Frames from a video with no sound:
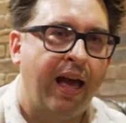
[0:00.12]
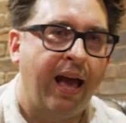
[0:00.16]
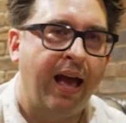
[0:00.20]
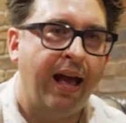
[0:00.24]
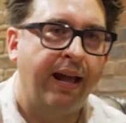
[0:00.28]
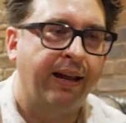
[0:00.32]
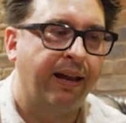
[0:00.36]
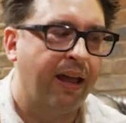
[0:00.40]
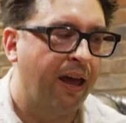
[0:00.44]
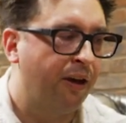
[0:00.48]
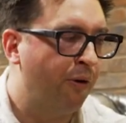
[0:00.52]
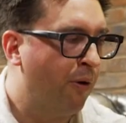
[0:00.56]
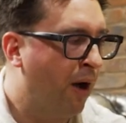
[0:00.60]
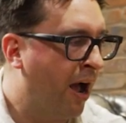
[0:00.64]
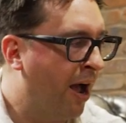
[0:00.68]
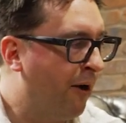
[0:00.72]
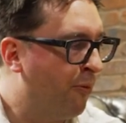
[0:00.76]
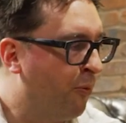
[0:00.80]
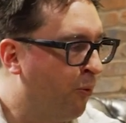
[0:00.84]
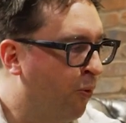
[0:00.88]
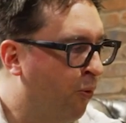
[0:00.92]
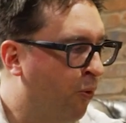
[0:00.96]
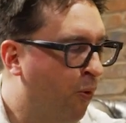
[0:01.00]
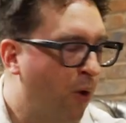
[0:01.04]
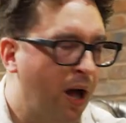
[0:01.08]
Hello
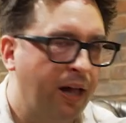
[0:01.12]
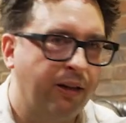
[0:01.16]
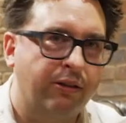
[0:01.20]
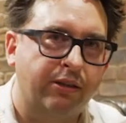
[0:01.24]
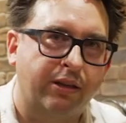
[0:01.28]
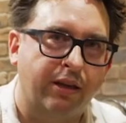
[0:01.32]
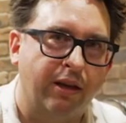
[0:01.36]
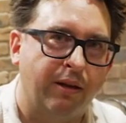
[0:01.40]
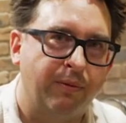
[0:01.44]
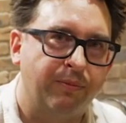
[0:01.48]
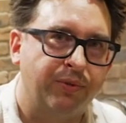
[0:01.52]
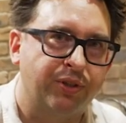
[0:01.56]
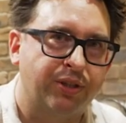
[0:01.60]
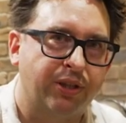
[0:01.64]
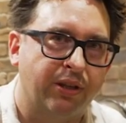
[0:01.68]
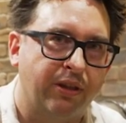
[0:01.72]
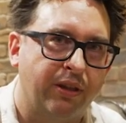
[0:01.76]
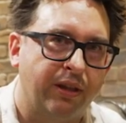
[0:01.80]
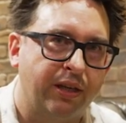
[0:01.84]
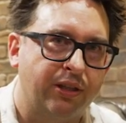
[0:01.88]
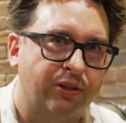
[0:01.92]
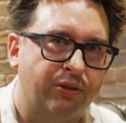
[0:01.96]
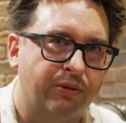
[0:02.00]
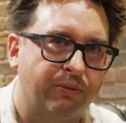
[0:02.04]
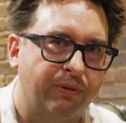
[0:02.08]
and welcome to
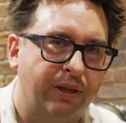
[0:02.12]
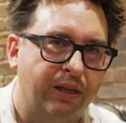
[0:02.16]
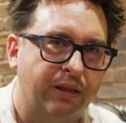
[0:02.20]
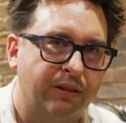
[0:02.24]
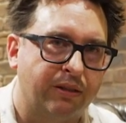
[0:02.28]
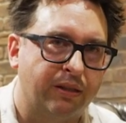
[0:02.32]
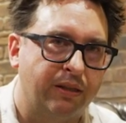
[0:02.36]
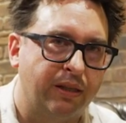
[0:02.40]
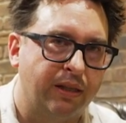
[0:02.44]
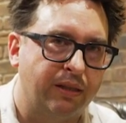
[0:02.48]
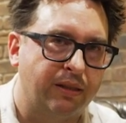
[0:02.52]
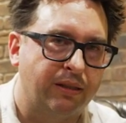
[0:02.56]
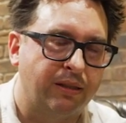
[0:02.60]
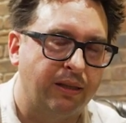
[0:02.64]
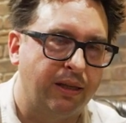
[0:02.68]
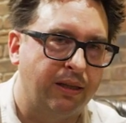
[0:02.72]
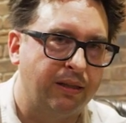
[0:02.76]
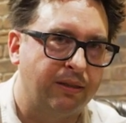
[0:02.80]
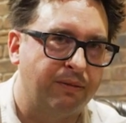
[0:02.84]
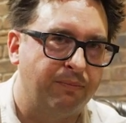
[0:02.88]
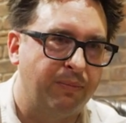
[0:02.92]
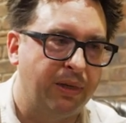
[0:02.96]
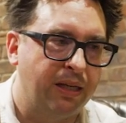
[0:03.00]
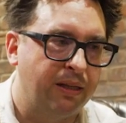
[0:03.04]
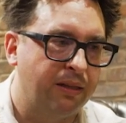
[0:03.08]
this week's This
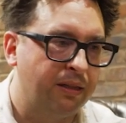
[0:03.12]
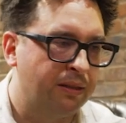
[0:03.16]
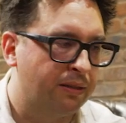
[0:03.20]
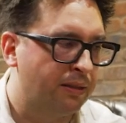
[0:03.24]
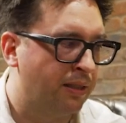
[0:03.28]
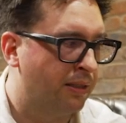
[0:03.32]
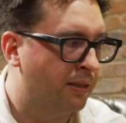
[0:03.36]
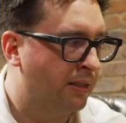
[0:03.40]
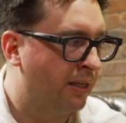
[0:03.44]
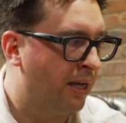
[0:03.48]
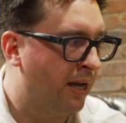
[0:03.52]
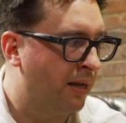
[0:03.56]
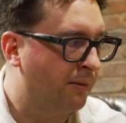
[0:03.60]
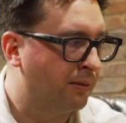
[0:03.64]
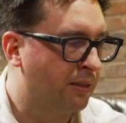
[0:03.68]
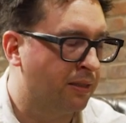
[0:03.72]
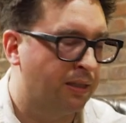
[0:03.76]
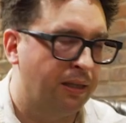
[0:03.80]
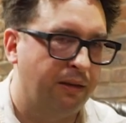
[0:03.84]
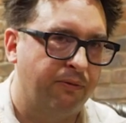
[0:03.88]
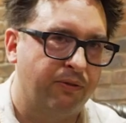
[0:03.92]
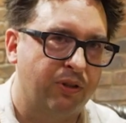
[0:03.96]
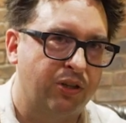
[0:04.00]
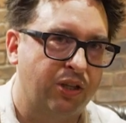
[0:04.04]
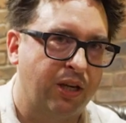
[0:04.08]
is Media City. I'm
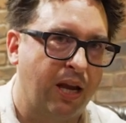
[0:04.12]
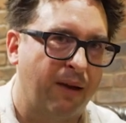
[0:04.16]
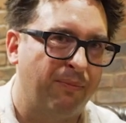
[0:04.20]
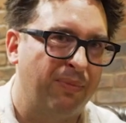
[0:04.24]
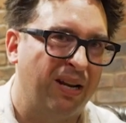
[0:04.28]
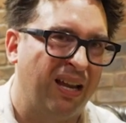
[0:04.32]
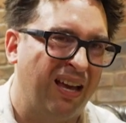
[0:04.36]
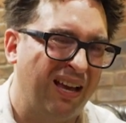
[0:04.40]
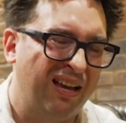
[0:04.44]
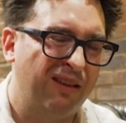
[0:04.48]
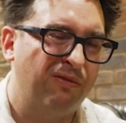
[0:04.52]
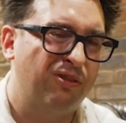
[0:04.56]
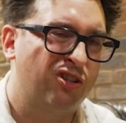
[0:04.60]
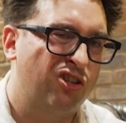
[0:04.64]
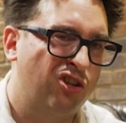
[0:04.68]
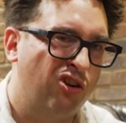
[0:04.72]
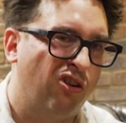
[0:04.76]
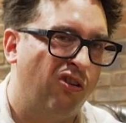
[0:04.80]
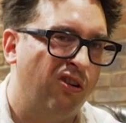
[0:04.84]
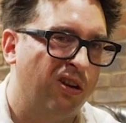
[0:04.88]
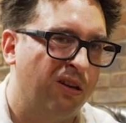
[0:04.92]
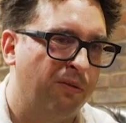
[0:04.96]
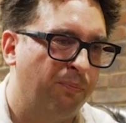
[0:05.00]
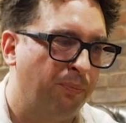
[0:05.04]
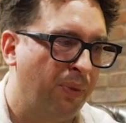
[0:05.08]
Stephen Chapman. I'm
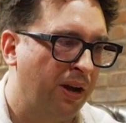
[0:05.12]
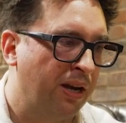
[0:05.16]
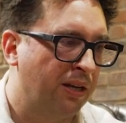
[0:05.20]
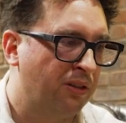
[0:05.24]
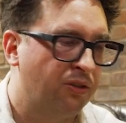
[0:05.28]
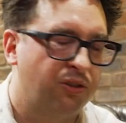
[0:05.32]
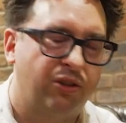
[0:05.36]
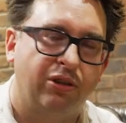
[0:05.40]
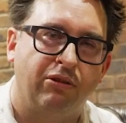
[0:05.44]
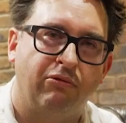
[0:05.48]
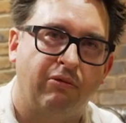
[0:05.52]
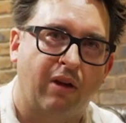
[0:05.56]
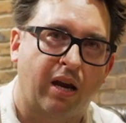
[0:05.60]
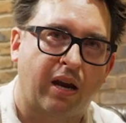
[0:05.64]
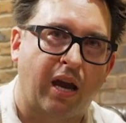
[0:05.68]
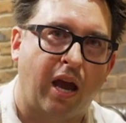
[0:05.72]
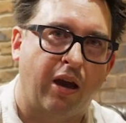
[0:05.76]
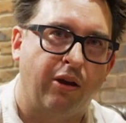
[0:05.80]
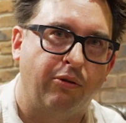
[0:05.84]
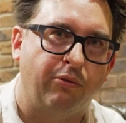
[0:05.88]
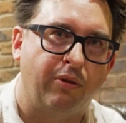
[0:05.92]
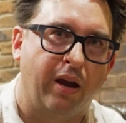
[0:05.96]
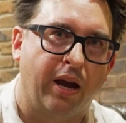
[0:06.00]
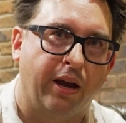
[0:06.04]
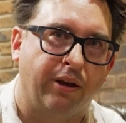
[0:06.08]
joined by two
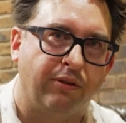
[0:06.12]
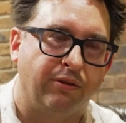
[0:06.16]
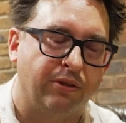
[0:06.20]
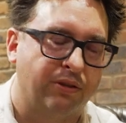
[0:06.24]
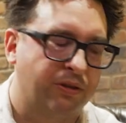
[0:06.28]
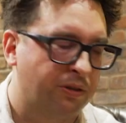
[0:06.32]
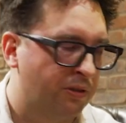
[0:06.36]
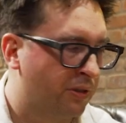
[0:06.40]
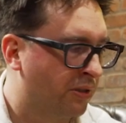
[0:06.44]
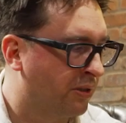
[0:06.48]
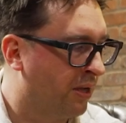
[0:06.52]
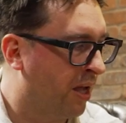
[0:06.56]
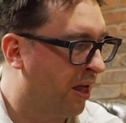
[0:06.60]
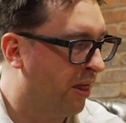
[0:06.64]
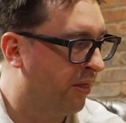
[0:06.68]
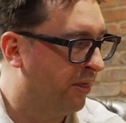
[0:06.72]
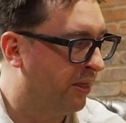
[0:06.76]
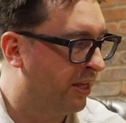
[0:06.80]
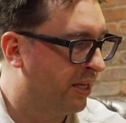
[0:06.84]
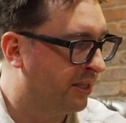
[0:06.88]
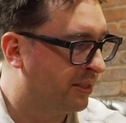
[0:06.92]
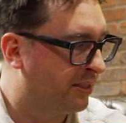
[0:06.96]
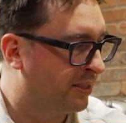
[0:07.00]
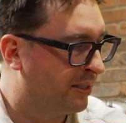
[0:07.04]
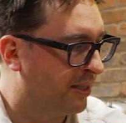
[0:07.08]
co-hosts
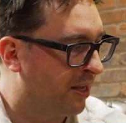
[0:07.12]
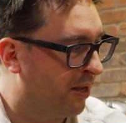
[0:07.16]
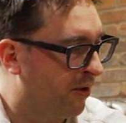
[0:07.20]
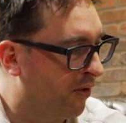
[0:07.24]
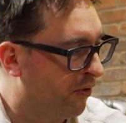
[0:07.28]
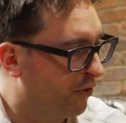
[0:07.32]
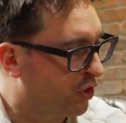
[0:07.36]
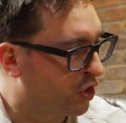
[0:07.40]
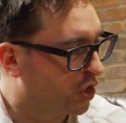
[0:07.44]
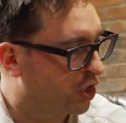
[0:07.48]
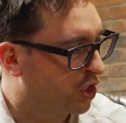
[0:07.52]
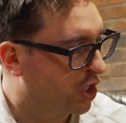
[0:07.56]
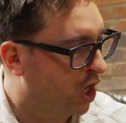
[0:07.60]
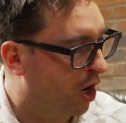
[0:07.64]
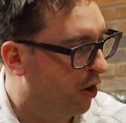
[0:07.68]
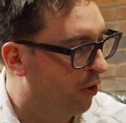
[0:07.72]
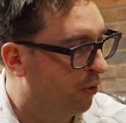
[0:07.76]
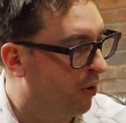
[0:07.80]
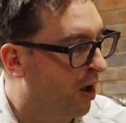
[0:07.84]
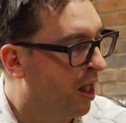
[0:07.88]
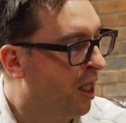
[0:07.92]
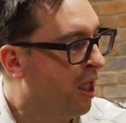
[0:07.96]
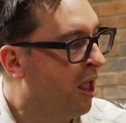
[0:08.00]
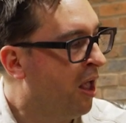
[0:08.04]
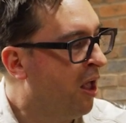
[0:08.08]
this
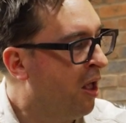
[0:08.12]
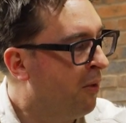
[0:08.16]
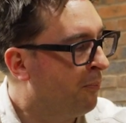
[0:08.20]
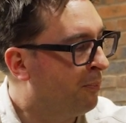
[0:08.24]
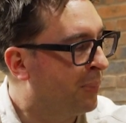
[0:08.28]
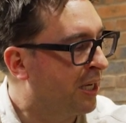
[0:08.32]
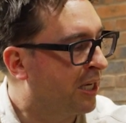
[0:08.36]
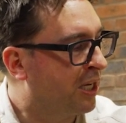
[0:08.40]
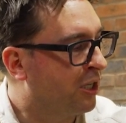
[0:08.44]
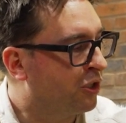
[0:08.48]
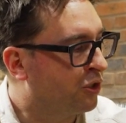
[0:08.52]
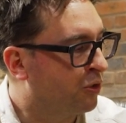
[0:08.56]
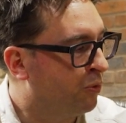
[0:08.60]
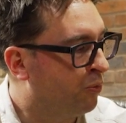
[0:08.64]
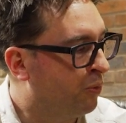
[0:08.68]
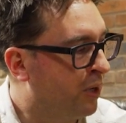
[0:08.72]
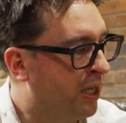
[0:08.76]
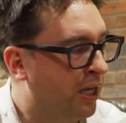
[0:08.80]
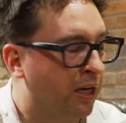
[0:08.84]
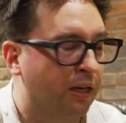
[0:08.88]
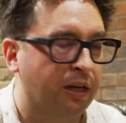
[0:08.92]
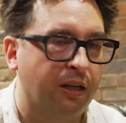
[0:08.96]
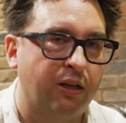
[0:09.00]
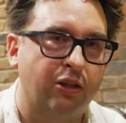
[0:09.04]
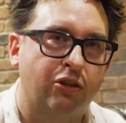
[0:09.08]
show because
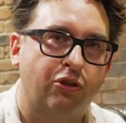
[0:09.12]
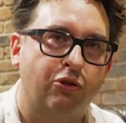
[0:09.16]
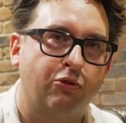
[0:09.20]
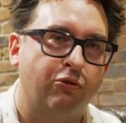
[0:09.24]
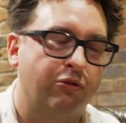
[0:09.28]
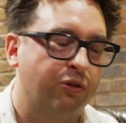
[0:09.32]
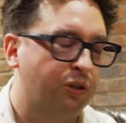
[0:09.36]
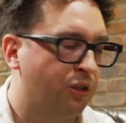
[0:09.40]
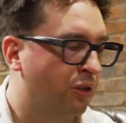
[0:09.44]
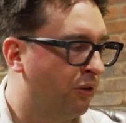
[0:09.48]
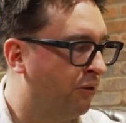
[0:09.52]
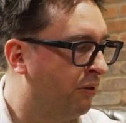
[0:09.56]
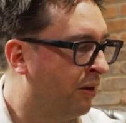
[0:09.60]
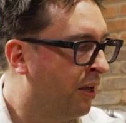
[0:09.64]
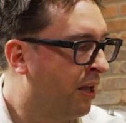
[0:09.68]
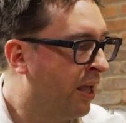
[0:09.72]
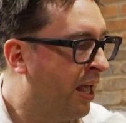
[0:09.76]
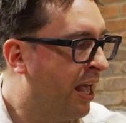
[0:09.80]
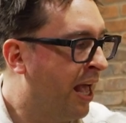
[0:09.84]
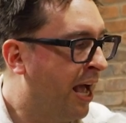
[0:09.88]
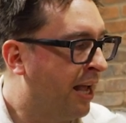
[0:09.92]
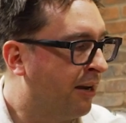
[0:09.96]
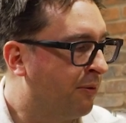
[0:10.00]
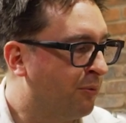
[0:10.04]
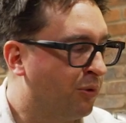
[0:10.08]
we are going to talk to
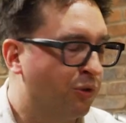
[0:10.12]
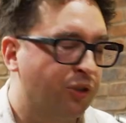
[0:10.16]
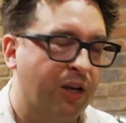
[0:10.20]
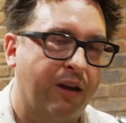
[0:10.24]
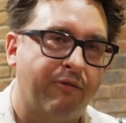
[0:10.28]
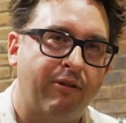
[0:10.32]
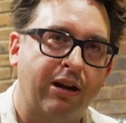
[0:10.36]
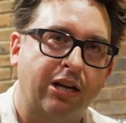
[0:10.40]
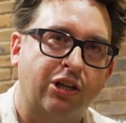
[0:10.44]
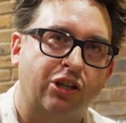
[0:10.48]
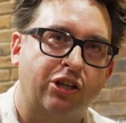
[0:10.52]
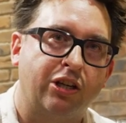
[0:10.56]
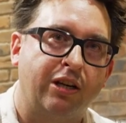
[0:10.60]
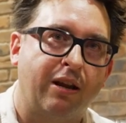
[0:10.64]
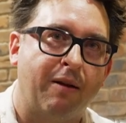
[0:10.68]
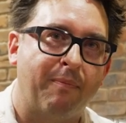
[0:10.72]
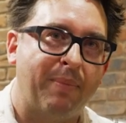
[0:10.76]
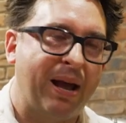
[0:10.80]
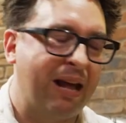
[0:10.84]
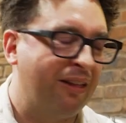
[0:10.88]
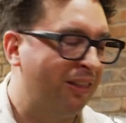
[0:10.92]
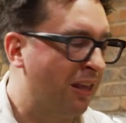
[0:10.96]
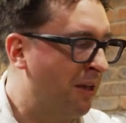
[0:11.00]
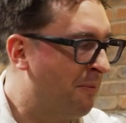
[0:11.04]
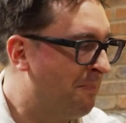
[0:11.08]
Animal Direction
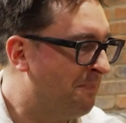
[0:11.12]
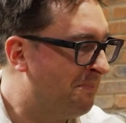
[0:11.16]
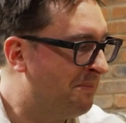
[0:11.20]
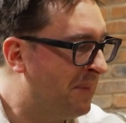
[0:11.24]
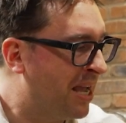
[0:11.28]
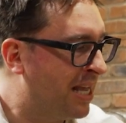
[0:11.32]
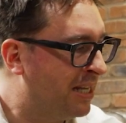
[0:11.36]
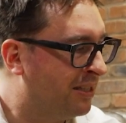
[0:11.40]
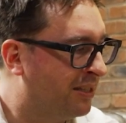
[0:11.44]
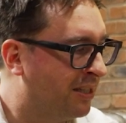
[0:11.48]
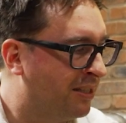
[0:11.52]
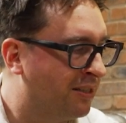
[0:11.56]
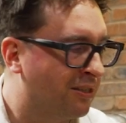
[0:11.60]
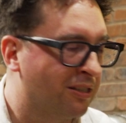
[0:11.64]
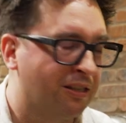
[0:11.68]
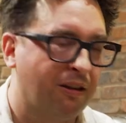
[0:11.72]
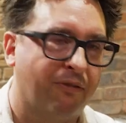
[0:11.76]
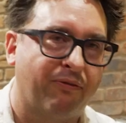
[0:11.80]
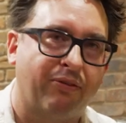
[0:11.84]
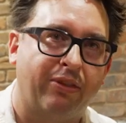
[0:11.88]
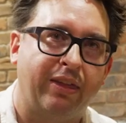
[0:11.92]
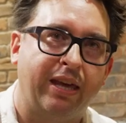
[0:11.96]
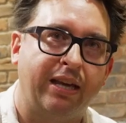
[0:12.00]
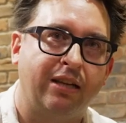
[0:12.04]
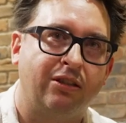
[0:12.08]
about the amazing
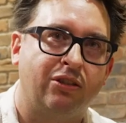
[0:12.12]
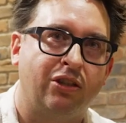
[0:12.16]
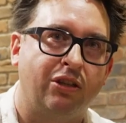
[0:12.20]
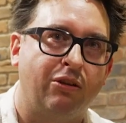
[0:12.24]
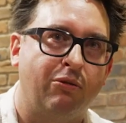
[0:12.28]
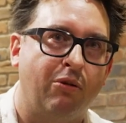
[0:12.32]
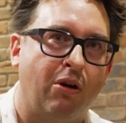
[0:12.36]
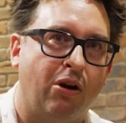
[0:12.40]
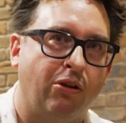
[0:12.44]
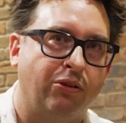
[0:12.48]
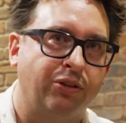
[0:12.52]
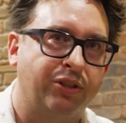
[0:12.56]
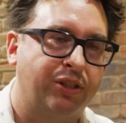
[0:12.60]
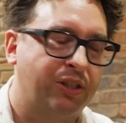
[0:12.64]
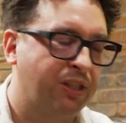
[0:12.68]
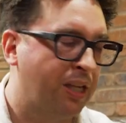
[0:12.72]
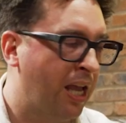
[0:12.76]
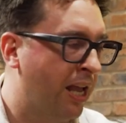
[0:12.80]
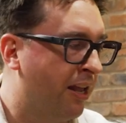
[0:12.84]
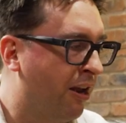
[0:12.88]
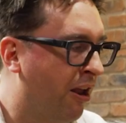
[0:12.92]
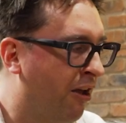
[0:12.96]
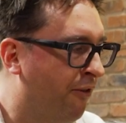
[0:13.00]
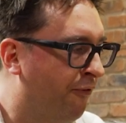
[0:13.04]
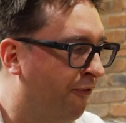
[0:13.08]
stuff they do on
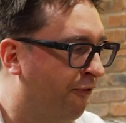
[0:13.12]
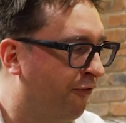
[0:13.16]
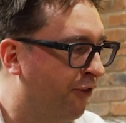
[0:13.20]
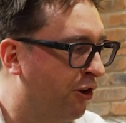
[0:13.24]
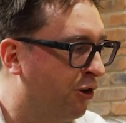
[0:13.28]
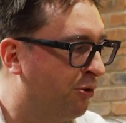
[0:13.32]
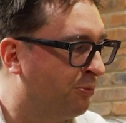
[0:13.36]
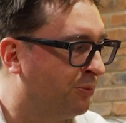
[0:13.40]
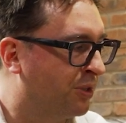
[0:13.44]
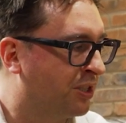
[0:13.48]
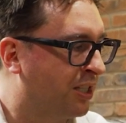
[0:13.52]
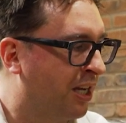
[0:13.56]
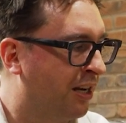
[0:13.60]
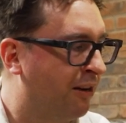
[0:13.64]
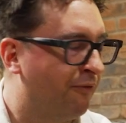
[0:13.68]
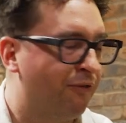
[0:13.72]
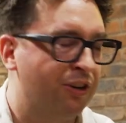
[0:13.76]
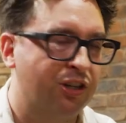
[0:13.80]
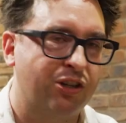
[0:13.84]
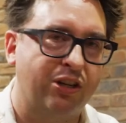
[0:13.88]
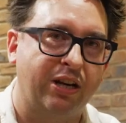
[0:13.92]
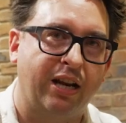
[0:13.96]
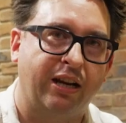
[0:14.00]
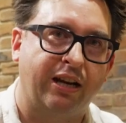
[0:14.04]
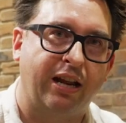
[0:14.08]
set of films,
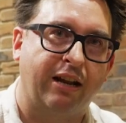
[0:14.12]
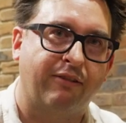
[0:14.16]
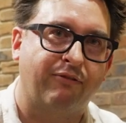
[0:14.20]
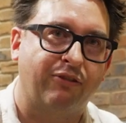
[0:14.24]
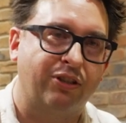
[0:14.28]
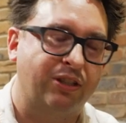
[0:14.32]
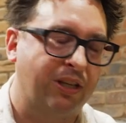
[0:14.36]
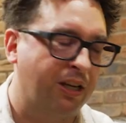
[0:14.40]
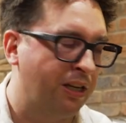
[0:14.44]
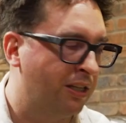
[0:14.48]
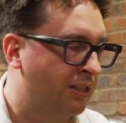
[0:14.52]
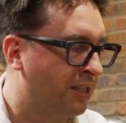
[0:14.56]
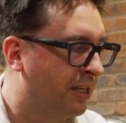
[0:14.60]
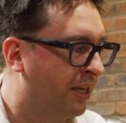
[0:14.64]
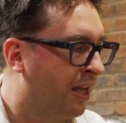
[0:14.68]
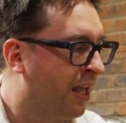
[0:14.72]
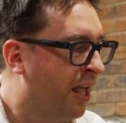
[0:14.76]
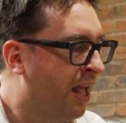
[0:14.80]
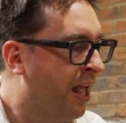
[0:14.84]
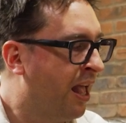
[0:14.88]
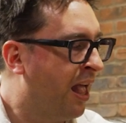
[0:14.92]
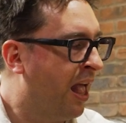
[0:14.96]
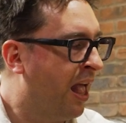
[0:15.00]
television and advertising,